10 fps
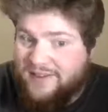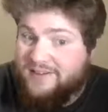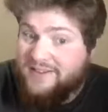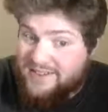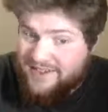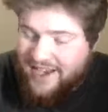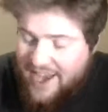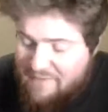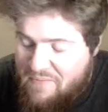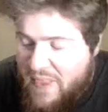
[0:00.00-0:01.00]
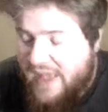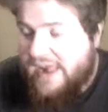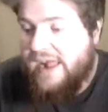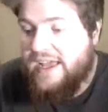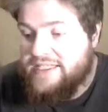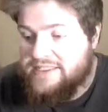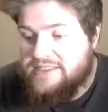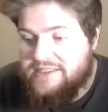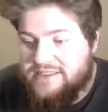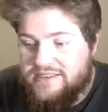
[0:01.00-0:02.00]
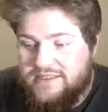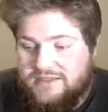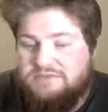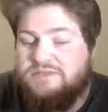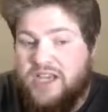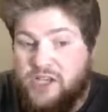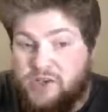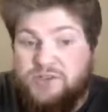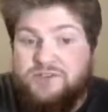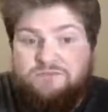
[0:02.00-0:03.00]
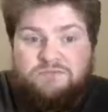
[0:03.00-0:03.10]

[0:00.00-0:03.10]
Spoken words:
There, I did it again, is a good